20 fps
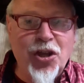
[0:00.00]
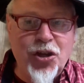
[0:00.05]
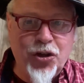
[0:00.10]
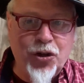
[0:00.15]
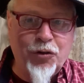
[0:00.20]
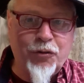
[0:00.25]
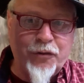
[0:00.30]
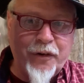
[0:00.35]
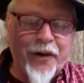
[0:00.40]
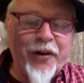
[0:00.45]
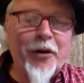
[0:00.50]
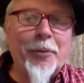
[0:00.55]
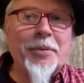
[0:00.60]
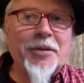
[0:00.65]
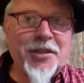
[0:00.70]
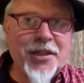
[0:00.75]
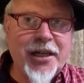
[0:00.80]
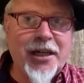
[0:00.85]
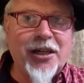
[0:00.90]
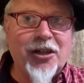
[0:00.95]
you're very
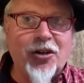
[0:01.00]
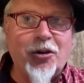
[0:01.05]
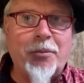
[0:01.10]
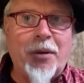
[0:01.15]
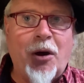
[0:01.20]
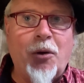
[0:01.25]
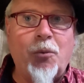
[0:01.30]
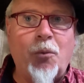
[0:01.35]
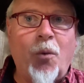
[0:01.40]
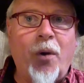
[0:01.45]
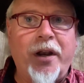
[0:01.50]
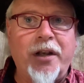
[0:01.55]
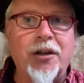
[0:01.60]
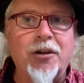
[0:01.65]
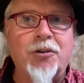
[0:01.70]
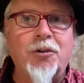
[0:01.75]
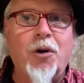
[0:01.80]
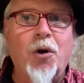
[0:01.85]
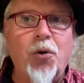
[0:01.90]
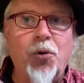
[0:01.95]
particular about
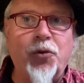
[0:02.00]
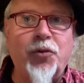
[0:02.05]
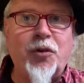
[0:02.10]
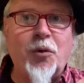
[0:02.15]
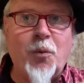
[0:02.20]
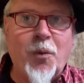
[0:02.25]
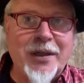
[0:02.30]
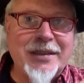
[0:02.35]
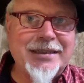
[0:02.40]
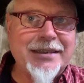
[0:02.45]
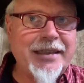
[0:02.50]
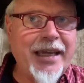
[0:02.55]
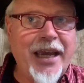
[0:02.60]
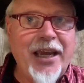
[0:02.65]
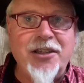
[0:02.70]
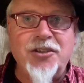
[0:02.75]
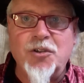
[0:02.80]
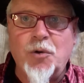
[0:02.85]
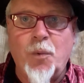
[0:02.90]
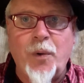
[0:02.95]
what grows at what
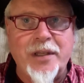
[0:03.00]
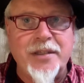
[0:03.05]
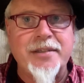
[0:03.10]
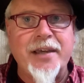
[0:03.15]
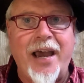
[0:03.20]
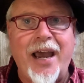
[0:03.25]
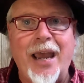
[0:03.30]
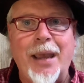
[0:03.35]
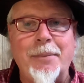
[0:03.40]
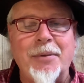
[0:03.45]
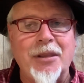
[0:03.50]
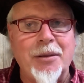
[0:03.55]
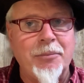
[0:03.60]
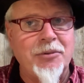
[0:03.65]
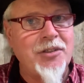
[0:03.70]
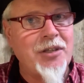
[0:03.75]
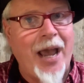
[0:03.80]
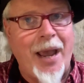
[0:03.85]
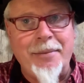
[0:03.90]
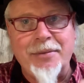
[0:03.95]
stage, at what time, and
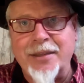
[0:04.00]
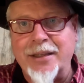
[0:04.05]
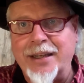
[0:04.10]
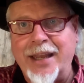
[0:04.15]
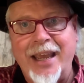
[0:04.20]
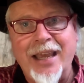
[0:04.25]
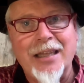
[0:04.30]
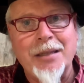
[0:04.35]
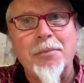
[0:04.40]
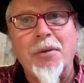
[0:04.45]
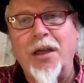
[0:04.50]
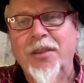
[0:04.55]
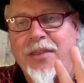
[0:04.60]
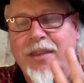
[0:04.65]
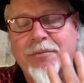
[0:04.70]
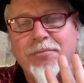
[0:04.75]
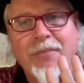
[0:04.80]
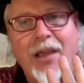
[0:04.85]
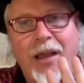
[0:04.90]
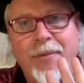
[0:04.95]
the day of the month.